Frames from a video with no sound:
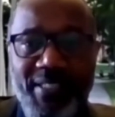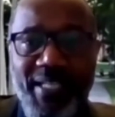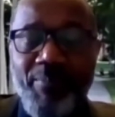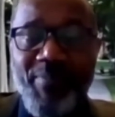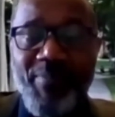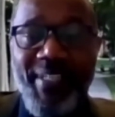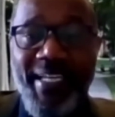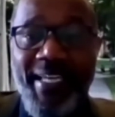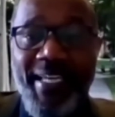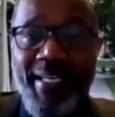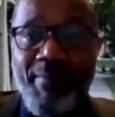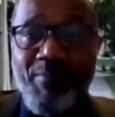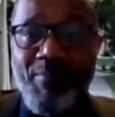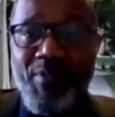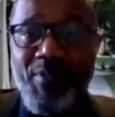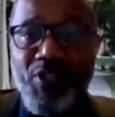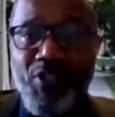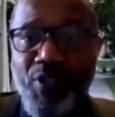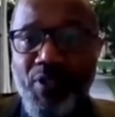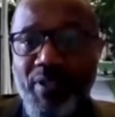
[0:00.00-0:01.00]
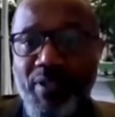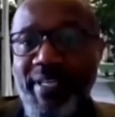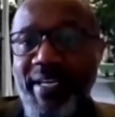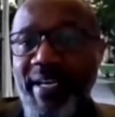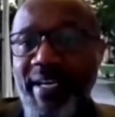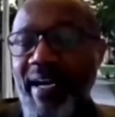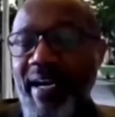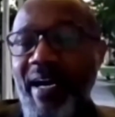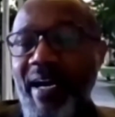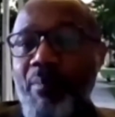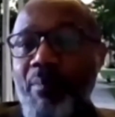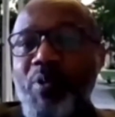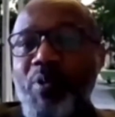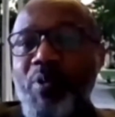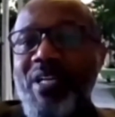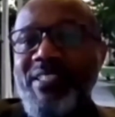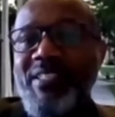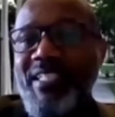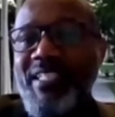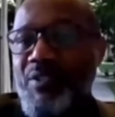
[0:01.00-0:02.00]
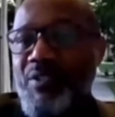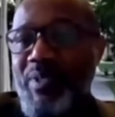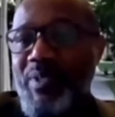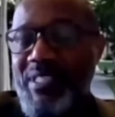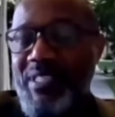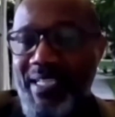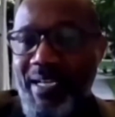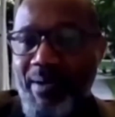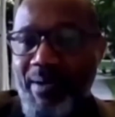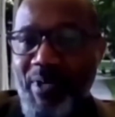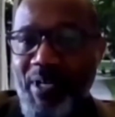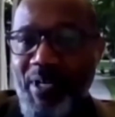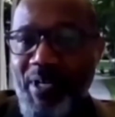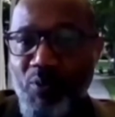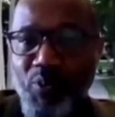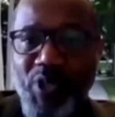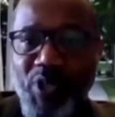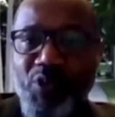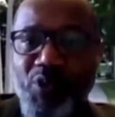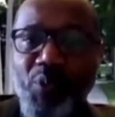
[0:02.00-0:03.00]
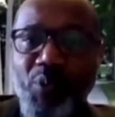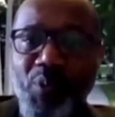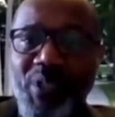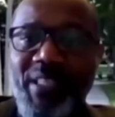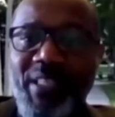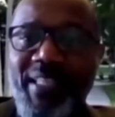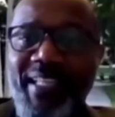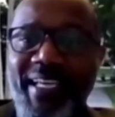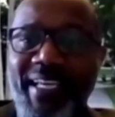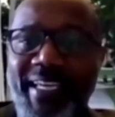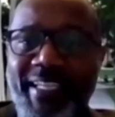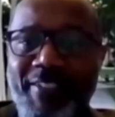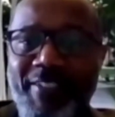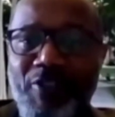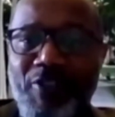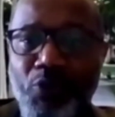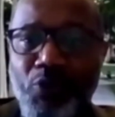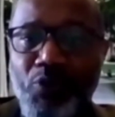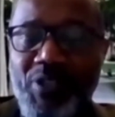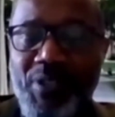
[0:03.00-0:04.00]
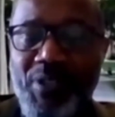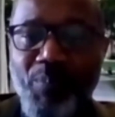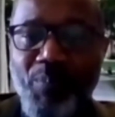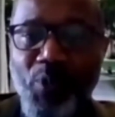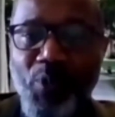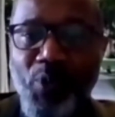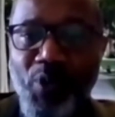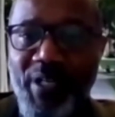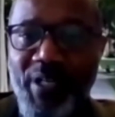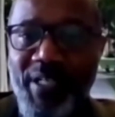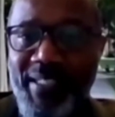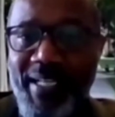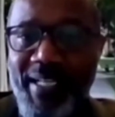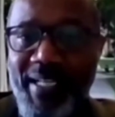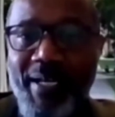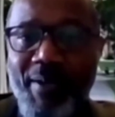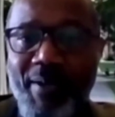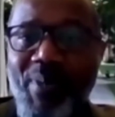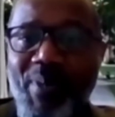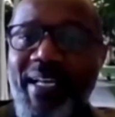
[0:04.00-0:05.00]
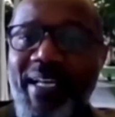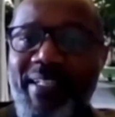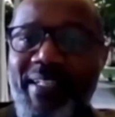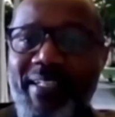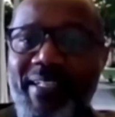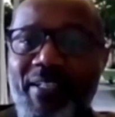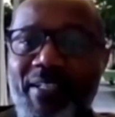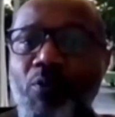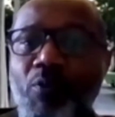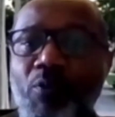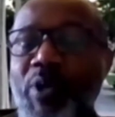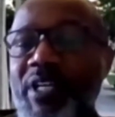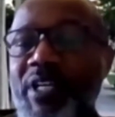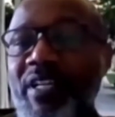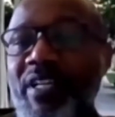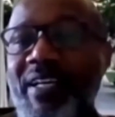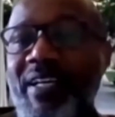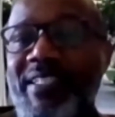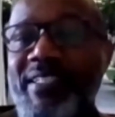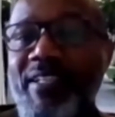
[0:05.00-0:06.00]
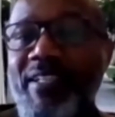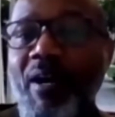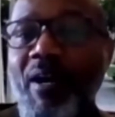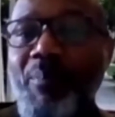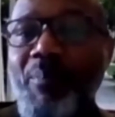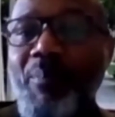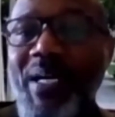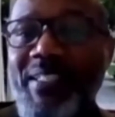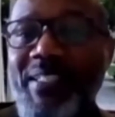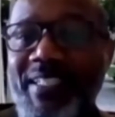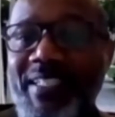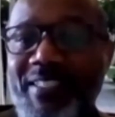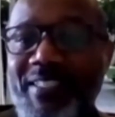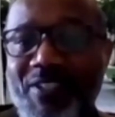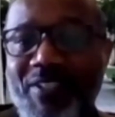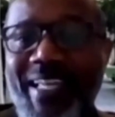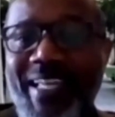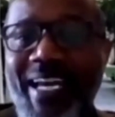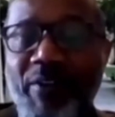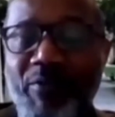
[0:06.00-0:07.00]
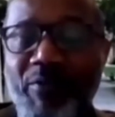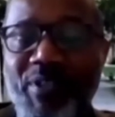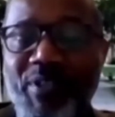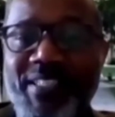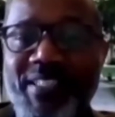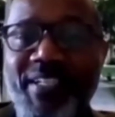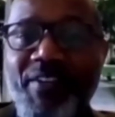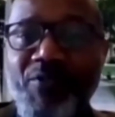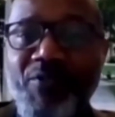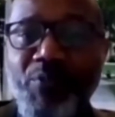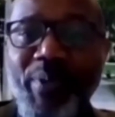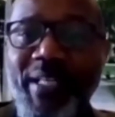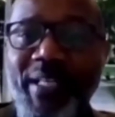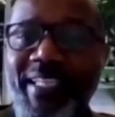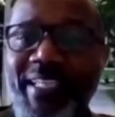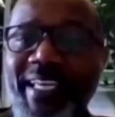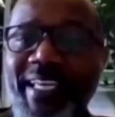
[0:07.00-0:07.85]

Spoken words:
sometimes there are projects which come up which we would like to support, but were not in our budget. So that reserve